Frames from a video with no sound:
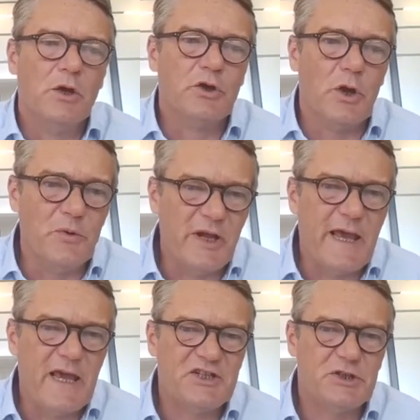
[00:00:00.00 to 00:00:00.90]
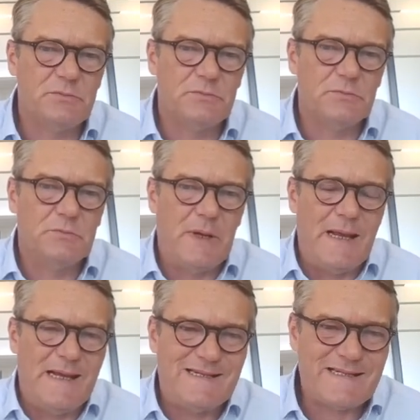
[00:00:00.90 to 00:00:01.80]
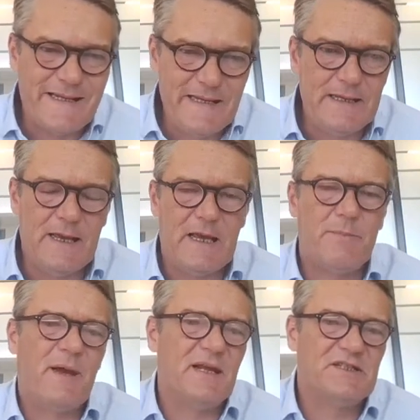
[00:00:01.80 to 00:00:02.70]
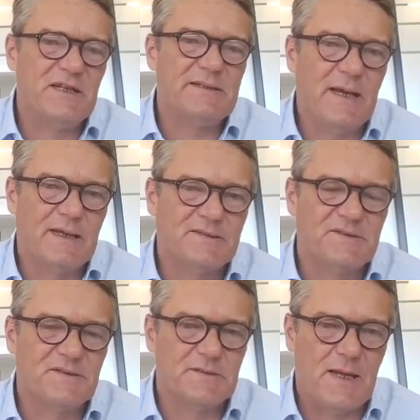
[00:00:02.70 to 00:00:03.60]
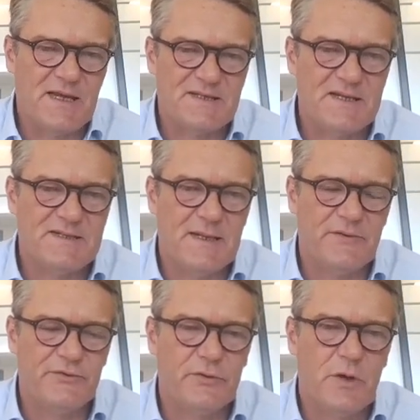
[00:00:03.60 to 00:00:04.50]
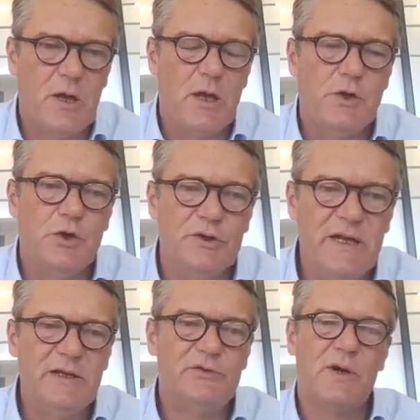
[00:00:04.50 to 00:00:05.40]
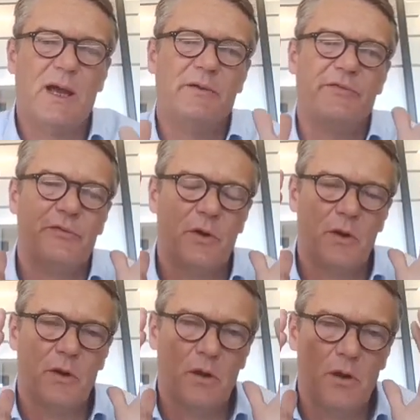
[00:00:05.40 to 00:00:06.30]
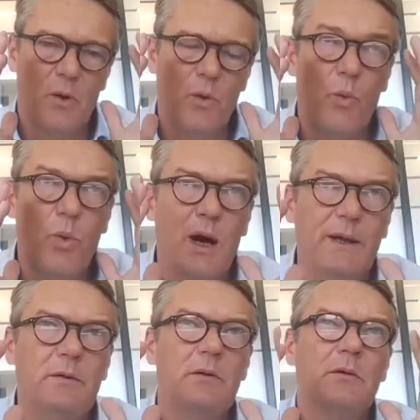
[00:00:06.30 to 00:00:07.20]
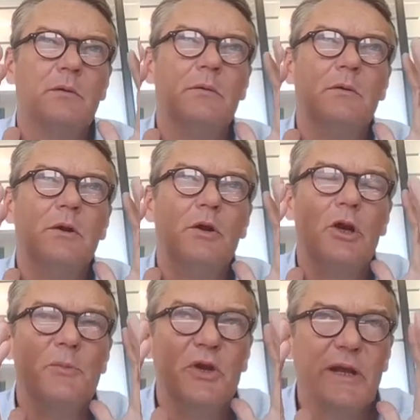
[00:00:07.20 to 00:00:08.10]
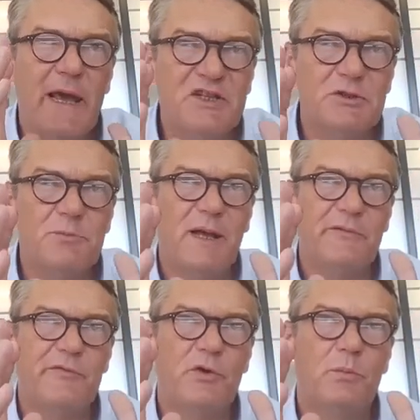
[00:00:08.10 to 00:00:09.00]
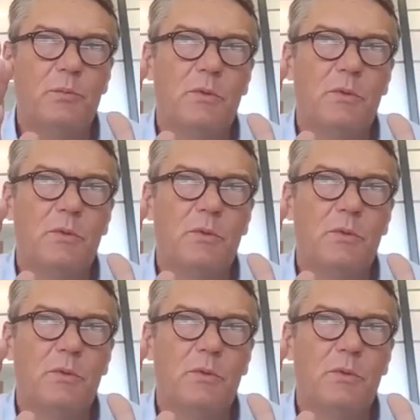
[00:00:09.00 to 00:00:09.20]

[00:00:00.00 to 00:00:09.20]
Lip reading: Communication is key in managing tasks. As I said, you need to have one communication platform,